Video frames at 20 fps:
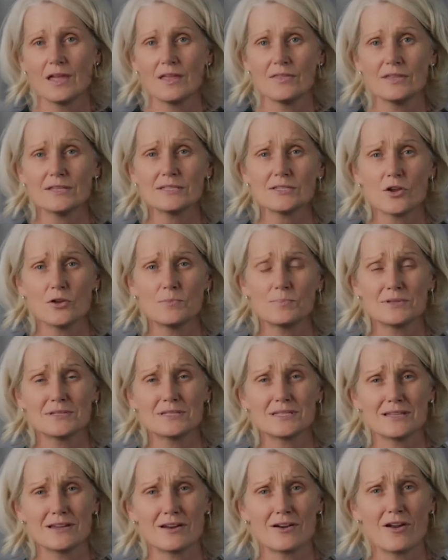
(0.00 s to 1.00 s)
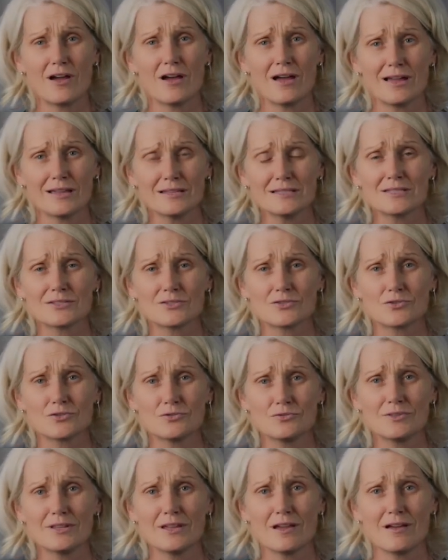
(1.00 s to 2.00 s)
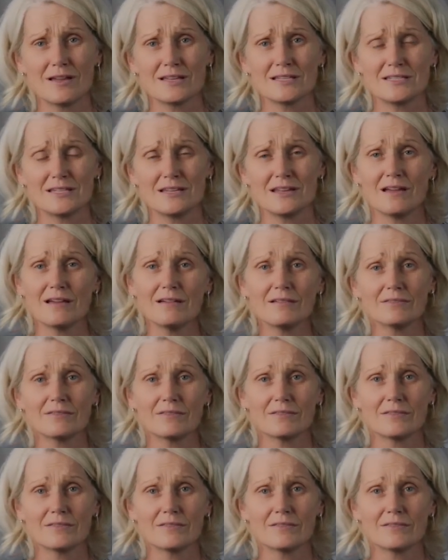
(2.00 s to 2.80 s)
This opens their eyes to the idea